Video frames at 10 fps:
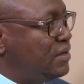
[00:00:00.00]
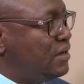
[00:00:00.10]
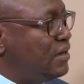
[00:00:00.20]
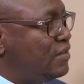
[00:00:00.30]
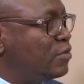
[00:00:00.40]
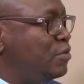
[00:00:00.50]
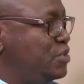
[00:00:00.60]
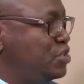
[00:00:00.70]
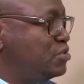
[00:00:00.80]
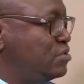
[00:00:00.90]
Uh, the
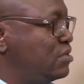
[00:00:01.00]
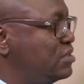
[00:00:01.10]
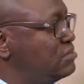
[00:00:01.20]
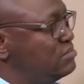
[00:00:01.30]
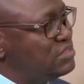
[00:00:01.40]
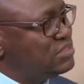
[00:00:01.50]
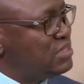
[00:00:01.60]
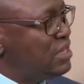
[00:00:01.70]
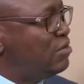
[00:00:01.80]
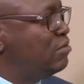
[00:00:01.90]
commission is
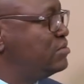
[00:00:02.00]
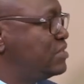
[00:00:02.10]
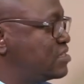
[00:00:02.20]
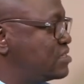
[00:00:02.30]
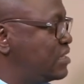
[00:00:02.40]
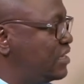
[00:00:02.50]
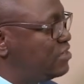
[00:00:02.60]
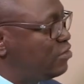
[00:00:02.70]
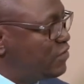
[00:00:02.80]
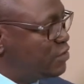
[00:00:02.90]
now just
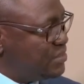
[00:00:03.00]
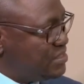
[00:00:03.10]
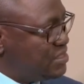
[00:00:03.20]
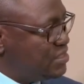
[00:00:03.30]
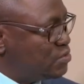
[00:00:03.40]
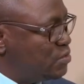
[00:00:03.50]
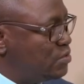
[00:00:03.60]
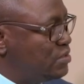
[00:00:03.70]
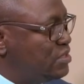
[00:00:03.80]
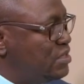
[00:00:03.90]
slightly over 20 years
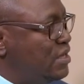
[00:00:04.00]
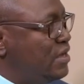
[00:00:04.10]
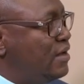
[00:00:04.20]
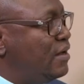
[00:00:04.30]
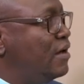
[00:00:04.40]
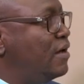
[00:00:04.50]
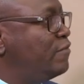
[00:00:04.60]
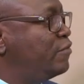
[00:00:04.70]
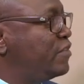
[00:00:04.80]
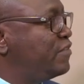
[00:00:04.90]
old uh,
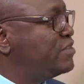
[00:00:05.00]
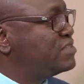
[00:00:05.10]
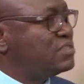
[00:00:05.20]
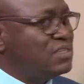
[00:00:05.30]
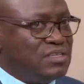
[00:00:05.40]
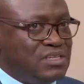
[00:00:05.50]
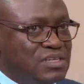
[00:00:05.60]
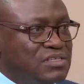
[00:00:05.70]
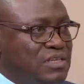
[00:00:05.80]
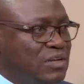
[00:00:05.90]
for the first 10
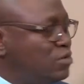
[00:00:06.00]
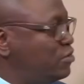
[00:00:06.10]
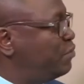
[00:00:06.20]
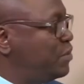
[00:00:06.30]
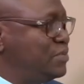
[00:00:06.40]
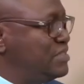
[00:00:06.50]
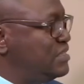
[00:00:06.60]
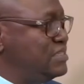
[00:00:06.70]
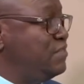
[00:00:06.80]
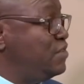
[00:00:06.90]
years, a lot of people
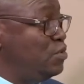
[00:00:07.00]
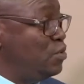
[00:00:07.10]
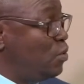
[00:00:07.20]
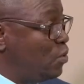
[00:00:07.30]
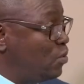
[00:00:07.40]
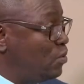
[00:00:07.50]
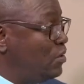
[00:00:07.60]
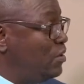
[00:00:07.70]
didn't even know